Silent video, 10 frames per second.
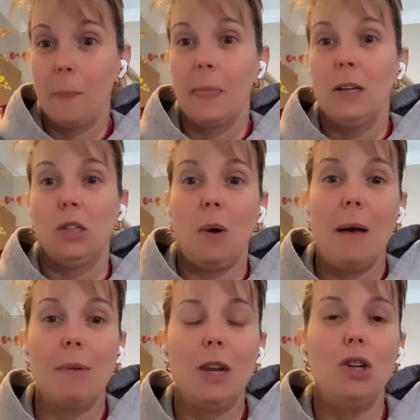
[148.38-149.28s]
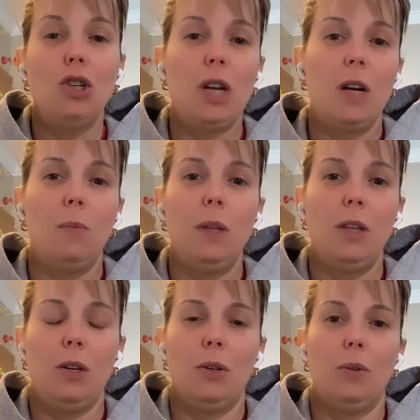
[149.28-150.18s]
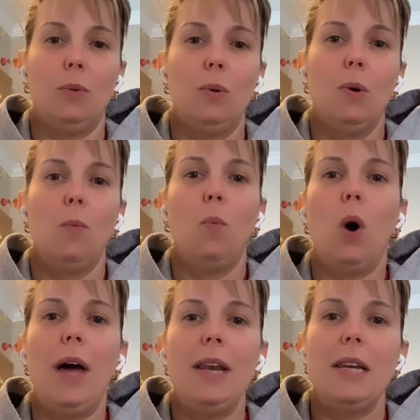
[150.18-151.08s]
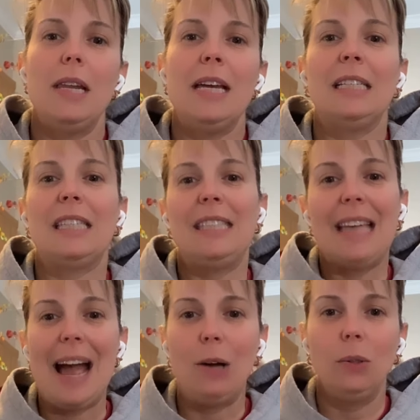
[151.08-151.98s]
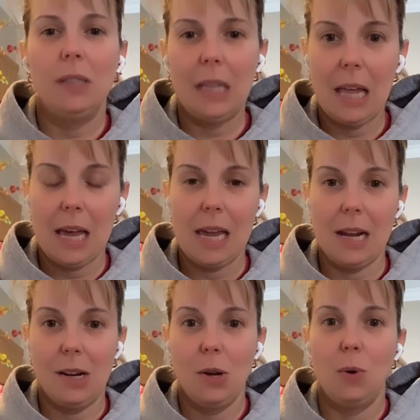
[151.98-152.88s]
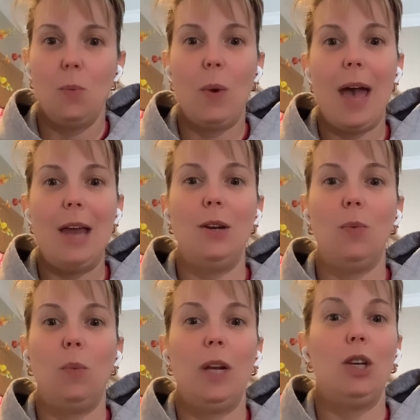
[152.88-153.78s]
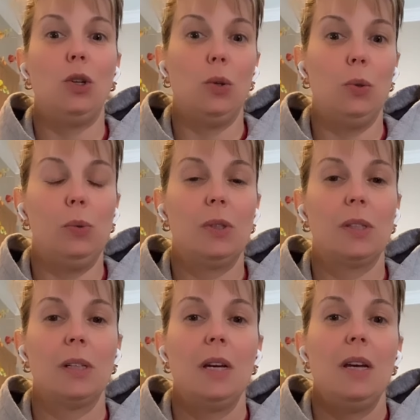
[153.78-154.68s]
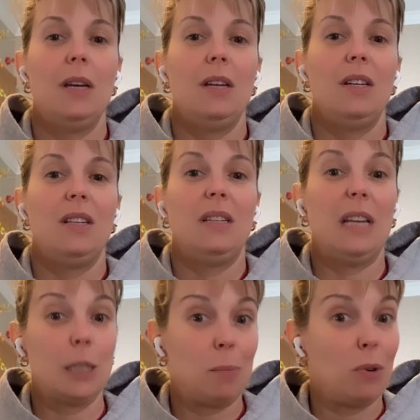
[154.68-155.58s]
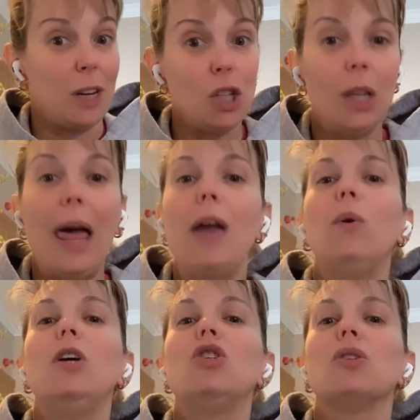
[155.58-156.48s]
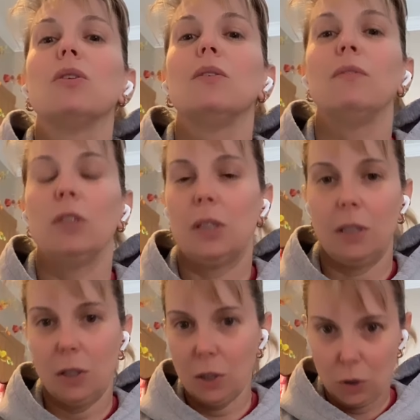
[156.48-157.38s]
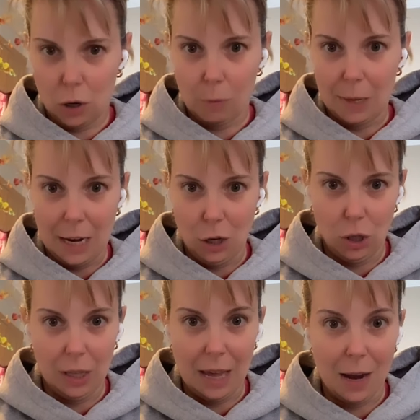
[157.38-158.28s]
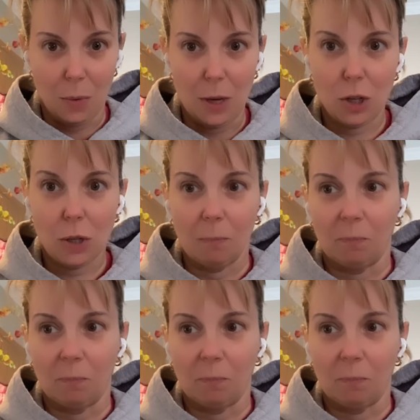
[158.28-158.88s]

So I'm going to share with you what it sounds like when we use desperation language versus determination language.